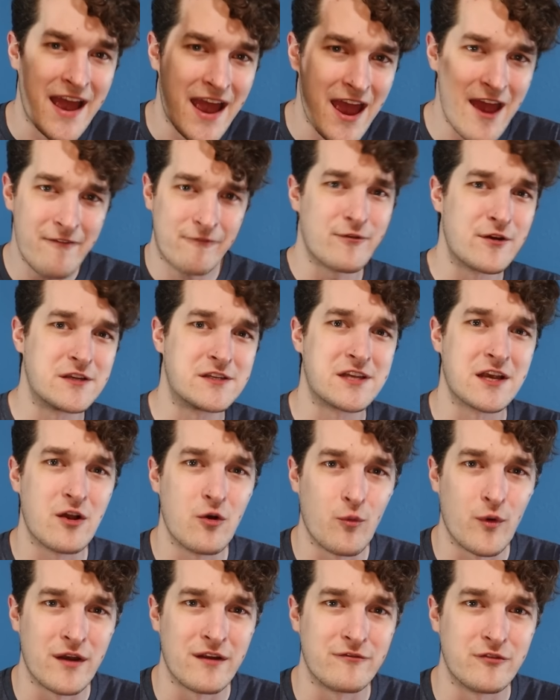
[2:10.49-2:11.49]
Every
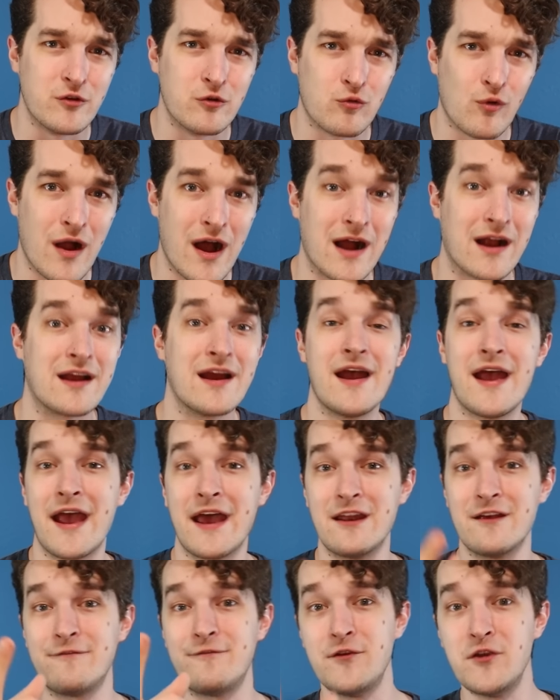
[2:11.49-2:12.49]
single one of you rock.
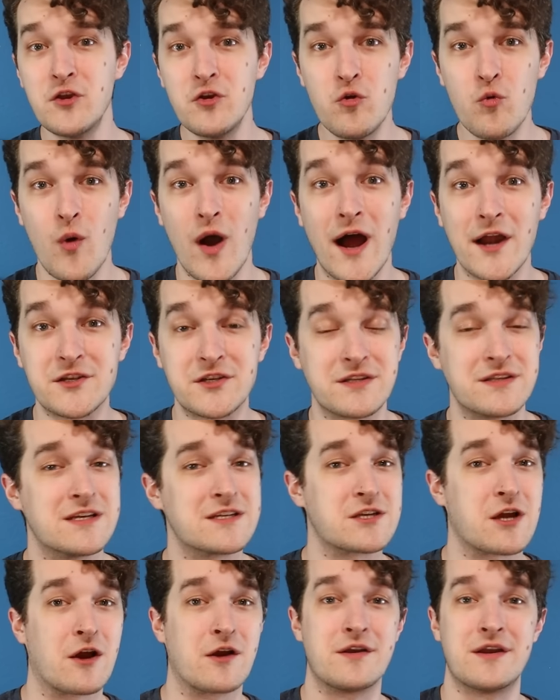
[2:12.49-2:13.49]
And if you watching
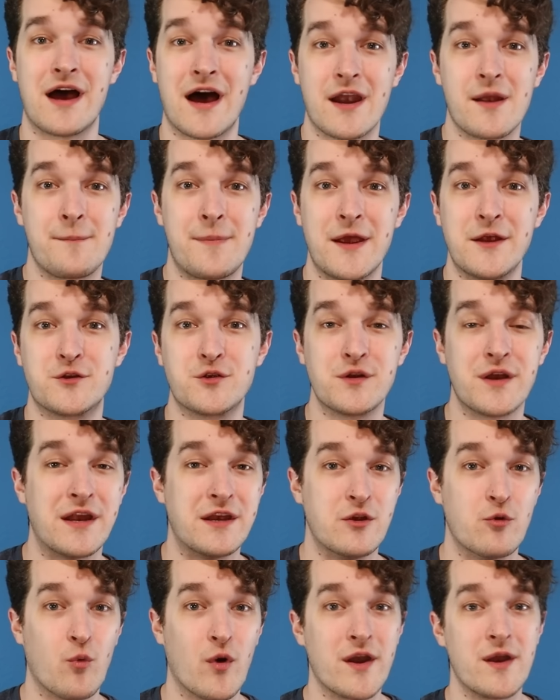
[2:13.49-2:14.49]
this are not a patron
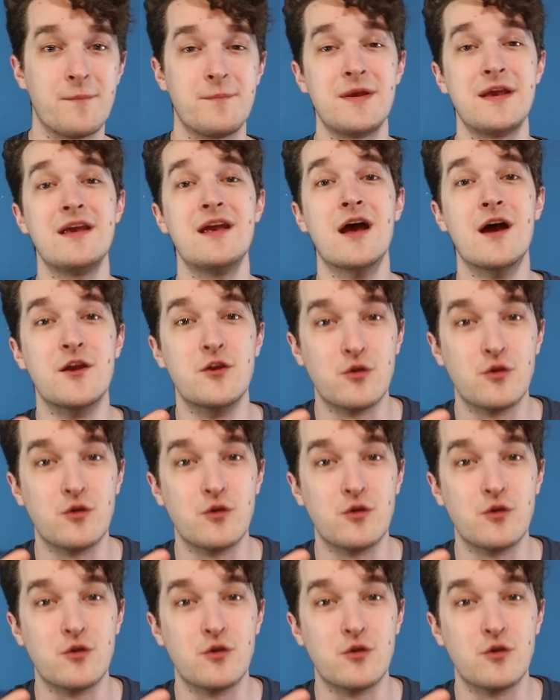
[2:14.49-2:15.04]
and you want to be,